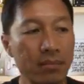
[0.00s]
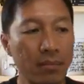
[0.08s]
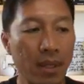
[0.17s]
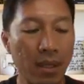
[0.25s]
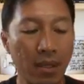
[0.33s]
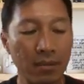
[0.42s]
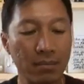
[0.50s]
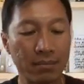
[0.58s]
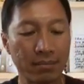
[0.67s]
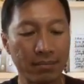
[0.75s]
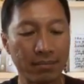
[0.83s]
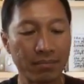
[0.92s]
uh,
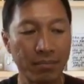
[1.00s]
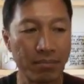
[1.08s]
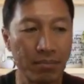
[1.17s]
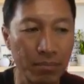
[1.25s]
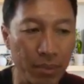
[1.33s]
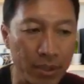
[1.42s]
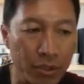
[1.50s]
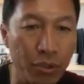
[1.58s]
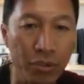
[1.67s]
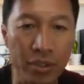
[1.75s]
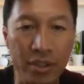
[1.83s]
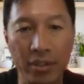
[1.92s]

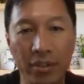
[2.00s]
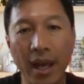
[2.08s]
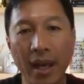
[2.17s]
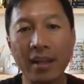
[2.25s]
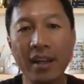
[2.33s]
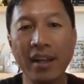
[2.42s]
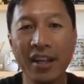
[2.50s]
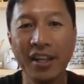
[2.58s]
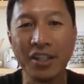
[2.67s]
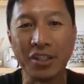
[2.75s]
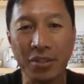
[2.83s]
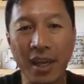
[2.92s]
produced so that
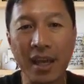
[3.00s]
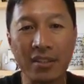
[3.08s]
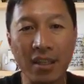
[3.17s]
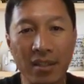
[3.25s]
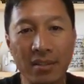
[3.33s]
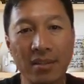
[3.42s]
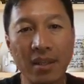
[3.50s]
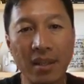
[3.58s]
you guys aren't,